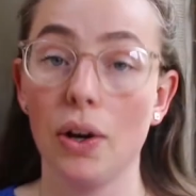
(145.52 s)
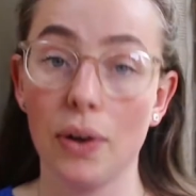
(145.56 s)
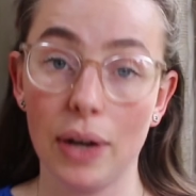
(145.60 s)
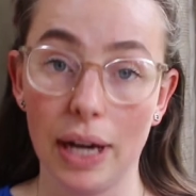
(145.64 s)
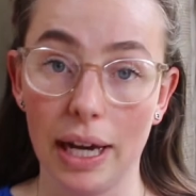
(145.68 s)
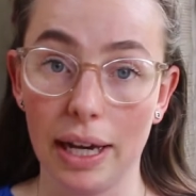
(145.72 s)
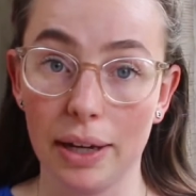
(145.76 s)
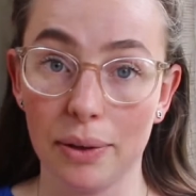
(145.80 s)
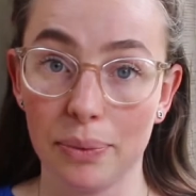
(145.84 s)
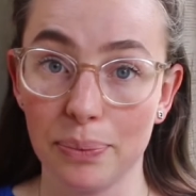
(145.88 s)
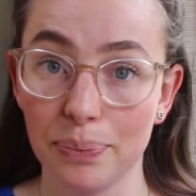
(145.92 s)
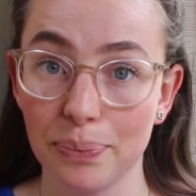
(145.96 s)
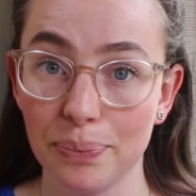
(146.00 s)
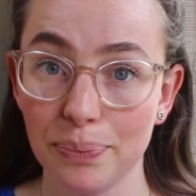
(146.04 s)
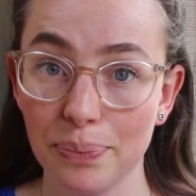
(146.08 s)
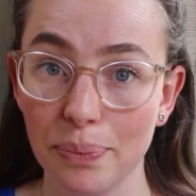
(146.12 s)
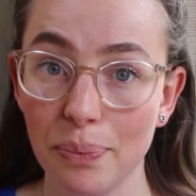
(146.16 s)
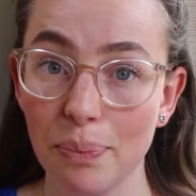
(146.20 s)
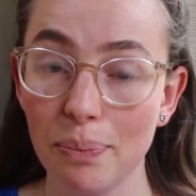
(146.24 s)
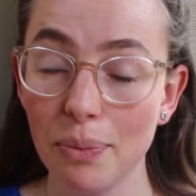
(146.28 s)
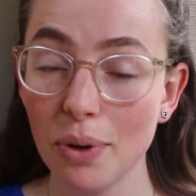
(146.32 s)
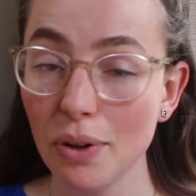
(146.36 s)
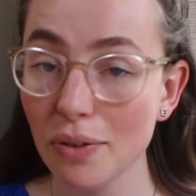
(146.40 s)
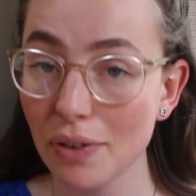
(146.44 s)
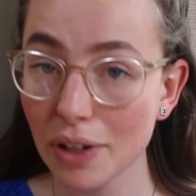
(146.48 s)
Okay,
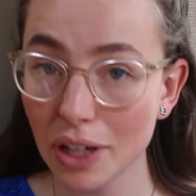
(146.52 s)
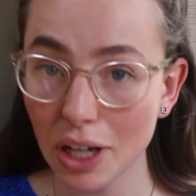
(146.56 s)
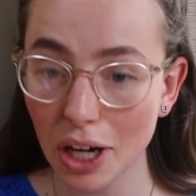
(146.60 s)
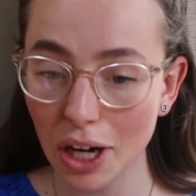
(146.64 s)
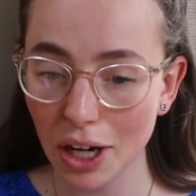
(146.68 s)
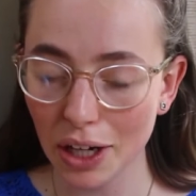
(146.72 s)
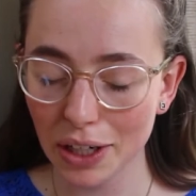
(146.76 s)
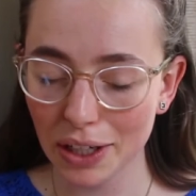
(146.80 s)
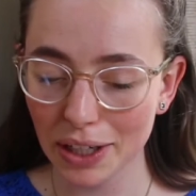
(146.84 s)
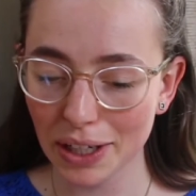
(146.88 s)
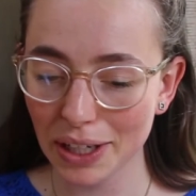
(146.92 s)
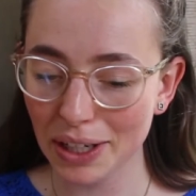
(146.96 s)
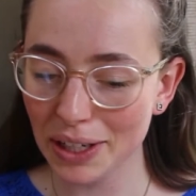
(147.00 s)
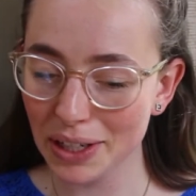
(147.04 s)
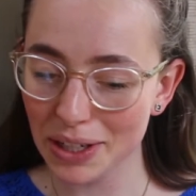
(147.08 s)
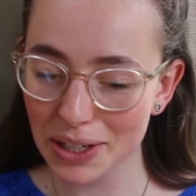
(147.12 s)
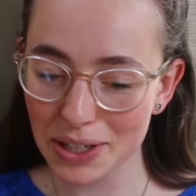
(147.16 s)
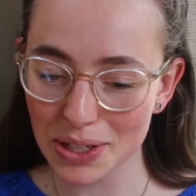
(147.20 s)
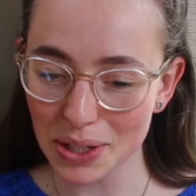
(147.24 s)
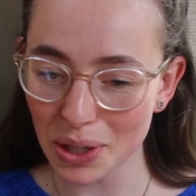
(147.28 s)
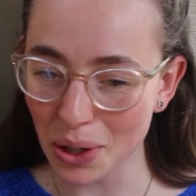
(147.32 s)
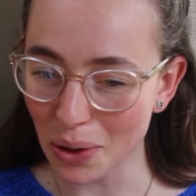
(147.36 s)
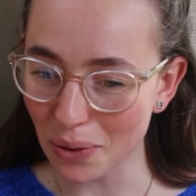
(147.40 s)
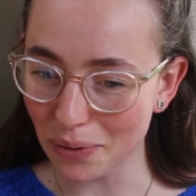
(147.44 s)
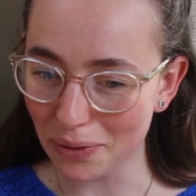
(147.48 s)
moving on
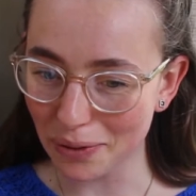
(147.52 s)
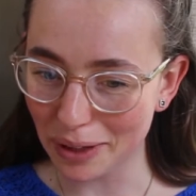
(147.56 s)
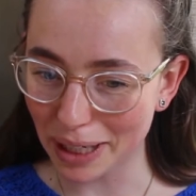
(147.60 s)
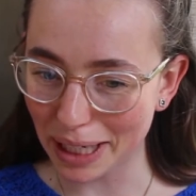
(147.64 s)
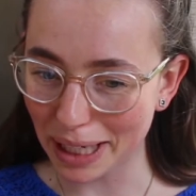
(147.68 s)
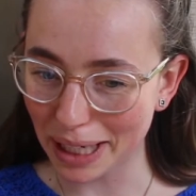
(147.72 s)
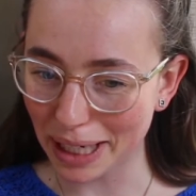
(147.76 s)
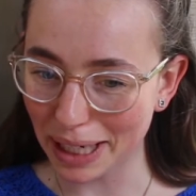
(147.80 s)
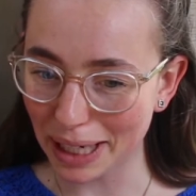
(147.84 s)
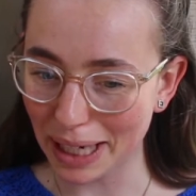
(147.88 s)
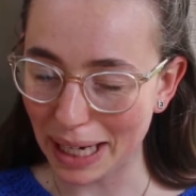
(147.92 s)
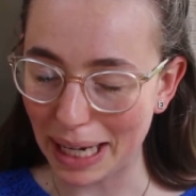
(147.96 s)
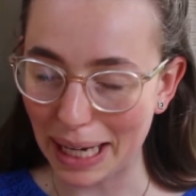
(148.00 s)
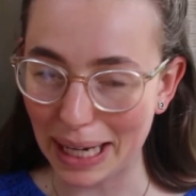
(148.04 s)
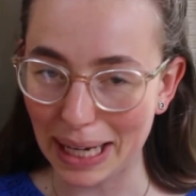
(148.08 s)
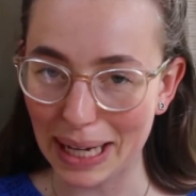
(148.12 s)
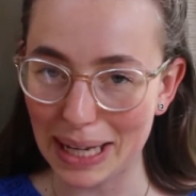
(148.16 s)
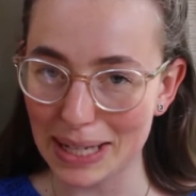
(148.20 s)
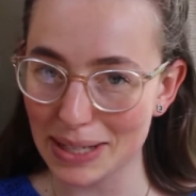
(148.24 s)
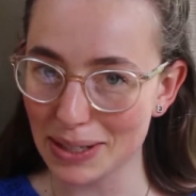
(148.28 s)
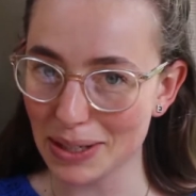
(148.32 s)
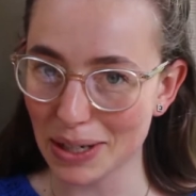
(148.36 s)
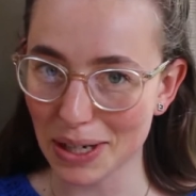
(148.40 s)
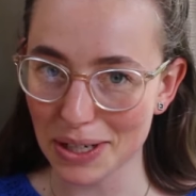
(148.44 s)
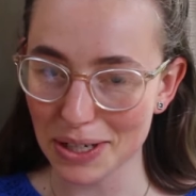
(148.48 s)
to hopefully a
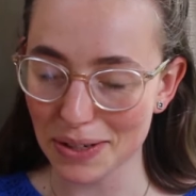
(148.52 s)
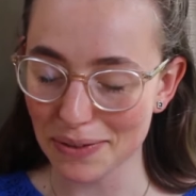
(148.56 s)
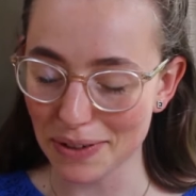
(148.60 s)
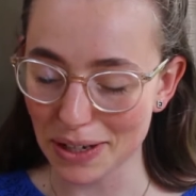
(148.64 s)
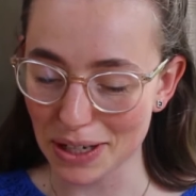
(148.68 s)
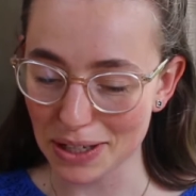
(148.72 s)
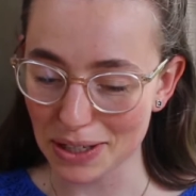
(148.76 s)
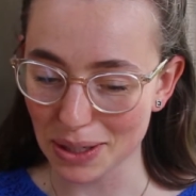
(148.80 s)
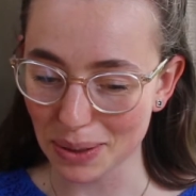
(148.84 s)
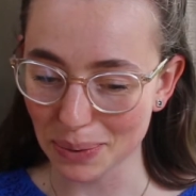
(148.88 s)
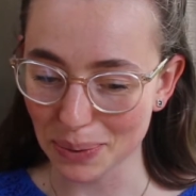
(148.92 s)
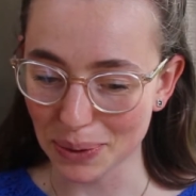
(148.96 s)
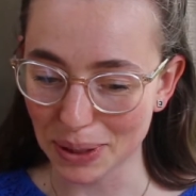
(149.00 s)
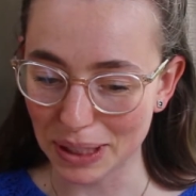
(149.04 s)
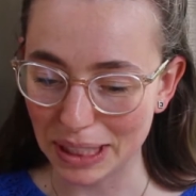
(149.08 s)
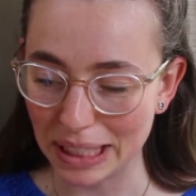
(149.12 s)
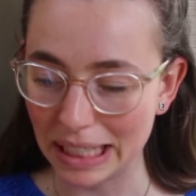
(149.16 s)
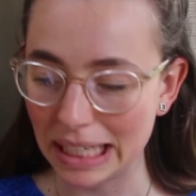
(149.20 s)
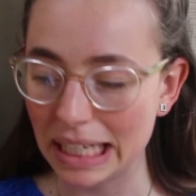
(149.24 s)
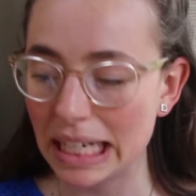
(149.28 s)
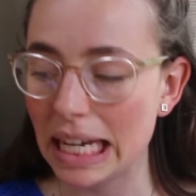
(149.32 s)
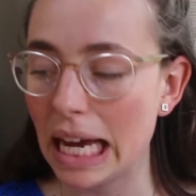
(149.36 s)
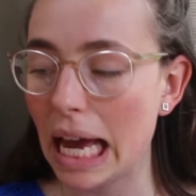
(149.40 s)
less controversial one.